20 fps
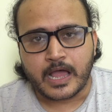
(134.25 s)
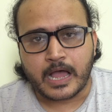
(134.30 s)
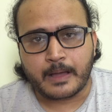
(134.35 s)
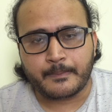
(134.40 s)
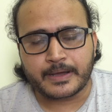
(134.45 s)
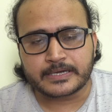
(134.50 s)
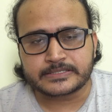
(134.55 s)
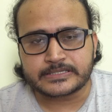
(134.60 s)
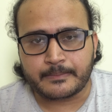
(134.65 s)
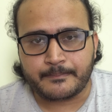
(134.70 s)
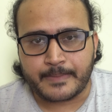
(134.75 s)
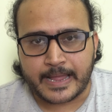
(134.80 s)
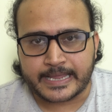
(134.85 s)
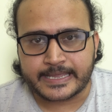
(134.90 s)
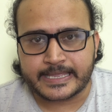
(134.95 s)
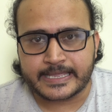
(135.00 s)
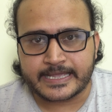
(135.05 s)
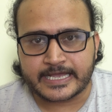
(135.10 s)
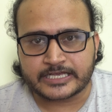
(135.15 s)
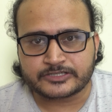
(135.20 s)
among the
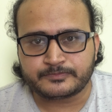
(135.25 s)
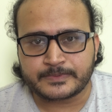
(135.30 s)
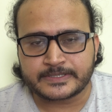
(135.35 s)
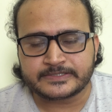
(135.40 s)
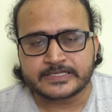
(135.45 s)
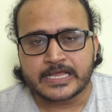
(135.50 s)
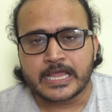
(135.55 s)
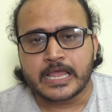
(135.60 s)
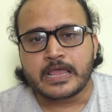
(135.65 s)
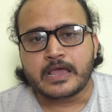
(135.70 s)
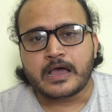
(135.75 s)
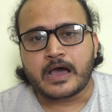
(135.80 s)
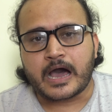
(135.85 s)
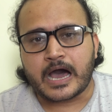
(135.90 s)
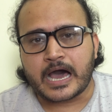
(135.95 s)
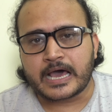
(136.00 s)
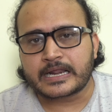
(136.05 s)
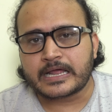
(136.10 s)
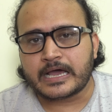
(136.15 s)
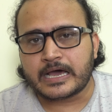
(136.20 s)
banking aspirants,
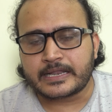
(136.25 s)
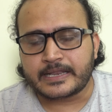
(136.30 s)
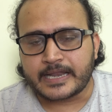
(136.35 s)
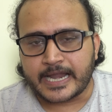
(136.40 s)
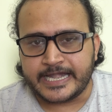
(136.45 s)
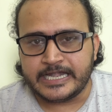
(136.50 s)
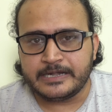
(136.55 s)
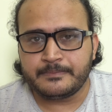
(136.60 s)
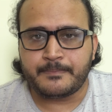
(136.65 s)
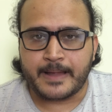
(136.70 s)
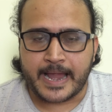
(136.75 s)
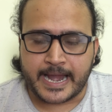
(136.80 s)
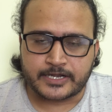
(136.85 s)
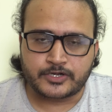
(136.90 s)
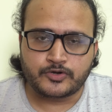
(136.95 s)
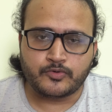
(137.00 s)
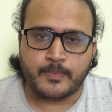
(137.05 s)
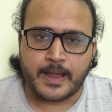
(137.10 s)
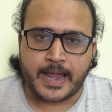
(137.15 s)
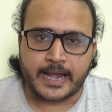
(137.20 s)
are aligned
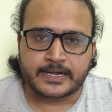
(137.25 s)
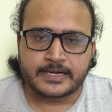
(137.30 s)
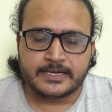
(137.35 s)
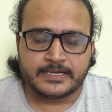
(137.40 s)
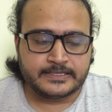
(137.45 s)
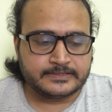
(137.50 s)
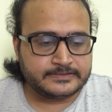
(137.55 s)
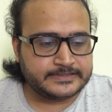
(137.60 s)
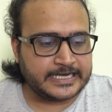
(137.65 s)
back to back.